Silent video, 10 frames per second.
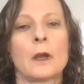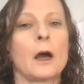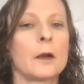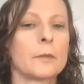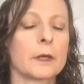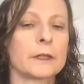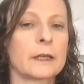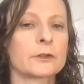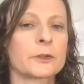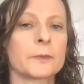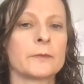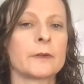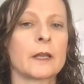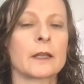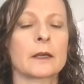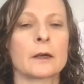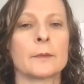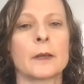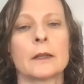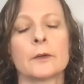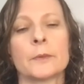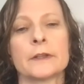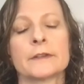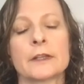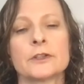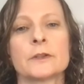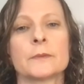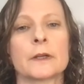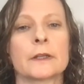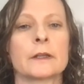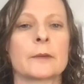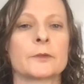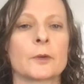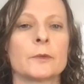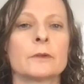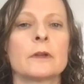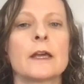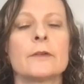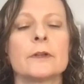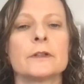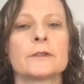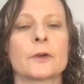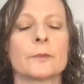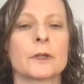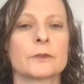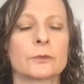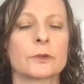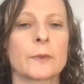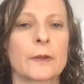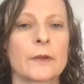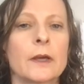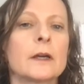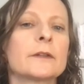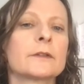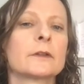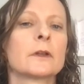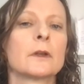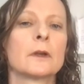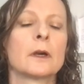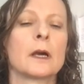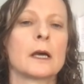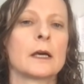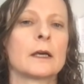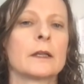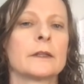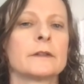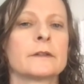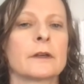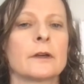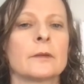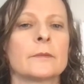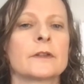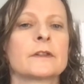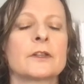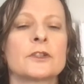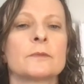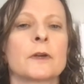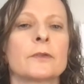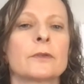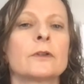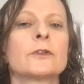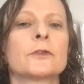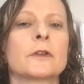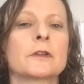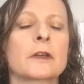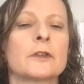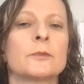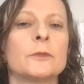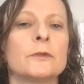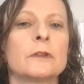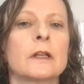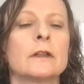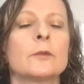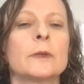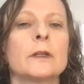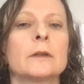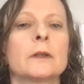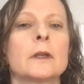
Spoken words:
I might now just be feeling a little bit of tension in my abdominal area, so I might talk about that. And the tension in my throat just feels like it's moved a little bit,